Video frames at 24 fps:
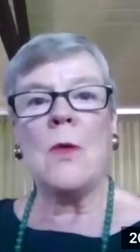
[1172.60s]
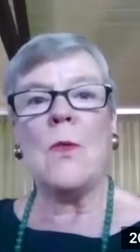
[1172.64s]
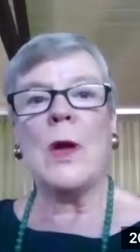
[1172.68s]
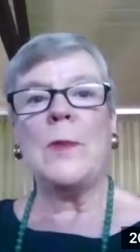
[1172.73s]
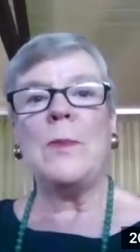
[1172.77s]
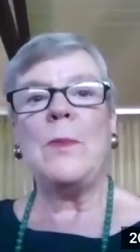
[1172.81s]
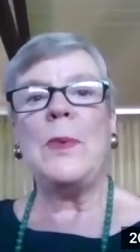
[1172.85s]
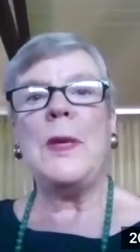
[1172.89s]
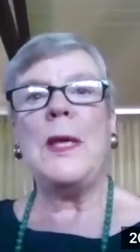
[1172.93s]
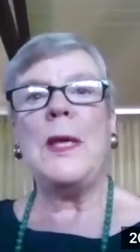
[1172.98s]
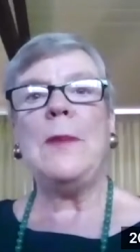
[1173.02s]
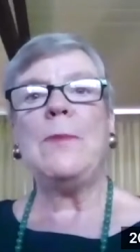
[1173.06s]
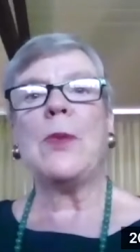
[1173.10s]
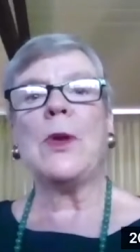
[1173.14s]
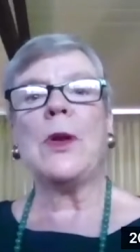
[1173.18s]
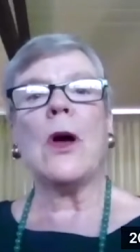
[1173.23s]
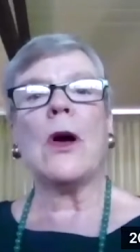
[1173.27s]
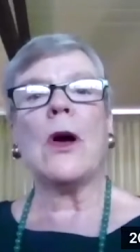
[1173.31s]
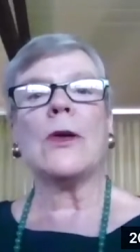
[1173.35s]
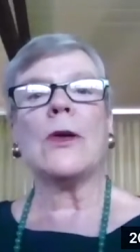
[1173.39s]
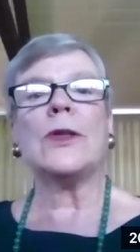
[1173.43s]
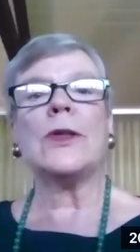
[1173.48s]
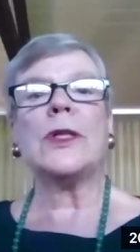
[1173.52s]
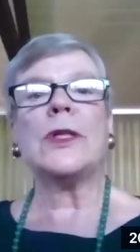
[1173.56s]
When people
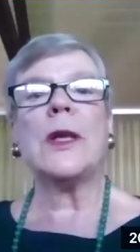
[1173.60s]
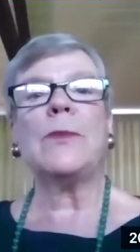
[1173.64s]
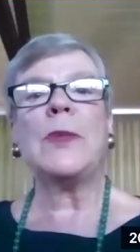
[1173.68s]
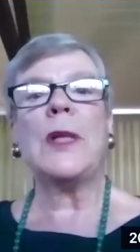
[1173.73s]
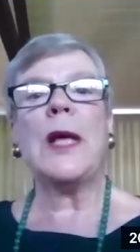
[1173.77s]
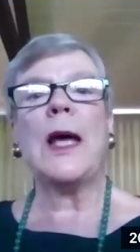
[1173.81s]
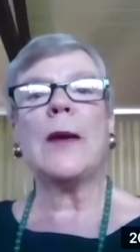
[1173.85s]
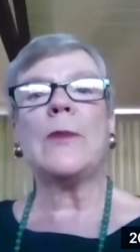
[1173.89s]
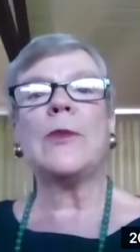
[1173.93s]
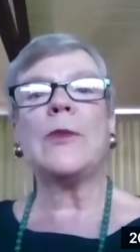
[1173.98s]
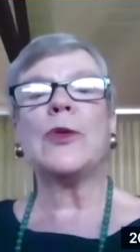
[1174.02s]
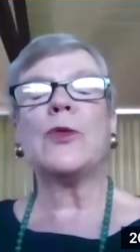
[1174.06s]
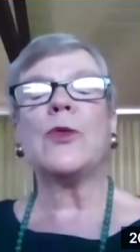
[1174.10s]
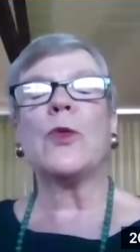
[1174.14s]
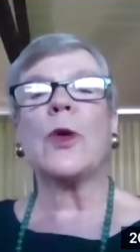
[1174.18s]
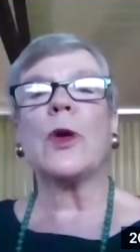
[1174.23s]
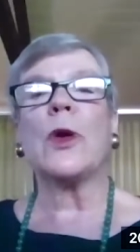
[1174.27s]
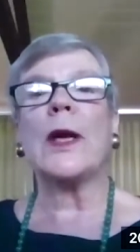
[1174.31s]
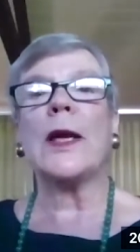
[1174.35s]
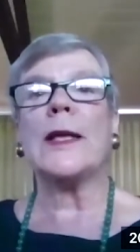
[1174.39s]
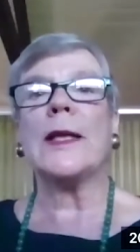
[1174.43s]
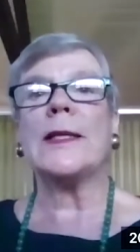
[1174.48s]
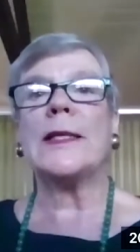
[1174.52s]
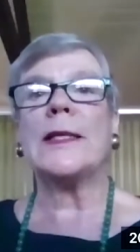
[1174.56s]
are sometimes
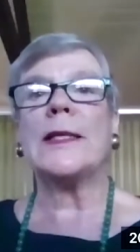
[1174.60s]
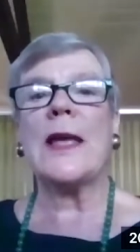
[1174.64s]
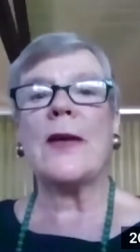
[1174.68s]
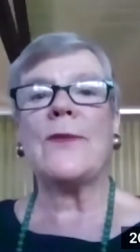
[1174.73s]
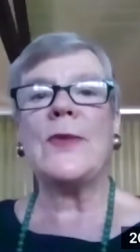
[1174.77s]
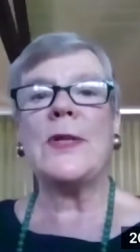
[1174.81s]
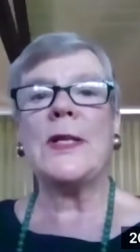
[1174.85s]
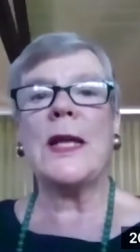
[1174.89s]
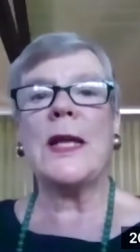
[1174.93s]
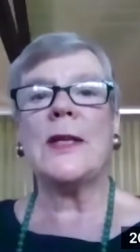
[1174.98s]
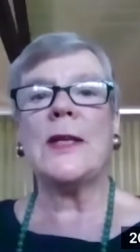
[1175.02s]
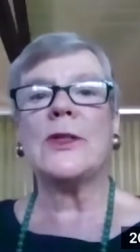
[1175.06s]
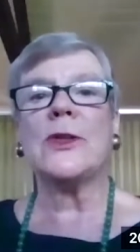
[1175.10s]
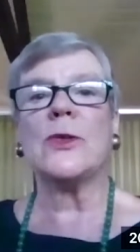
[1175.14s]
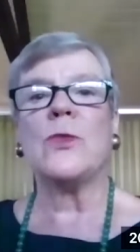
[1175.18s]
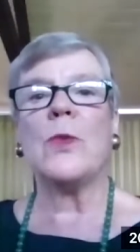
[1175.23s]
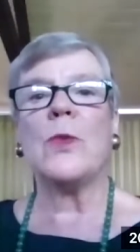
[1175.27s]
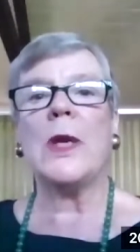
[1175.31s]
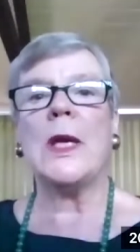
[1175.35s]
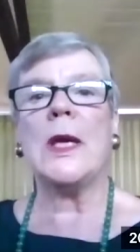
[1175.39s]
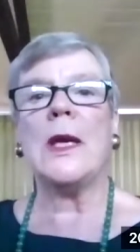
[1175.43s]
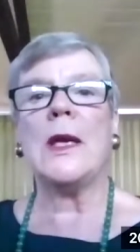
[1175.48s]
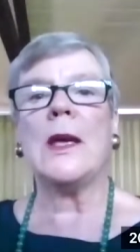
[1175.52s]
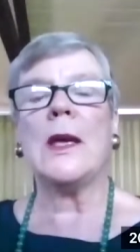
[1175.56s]
working seven days a
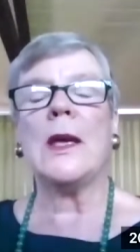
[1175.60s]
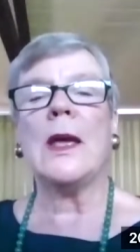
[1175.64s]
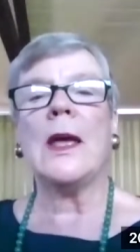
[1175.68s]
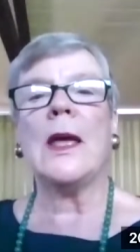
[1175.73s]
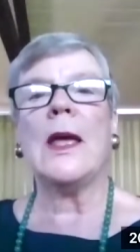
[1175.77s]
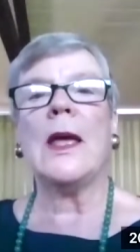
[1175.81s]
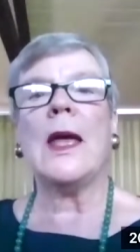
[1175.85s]
week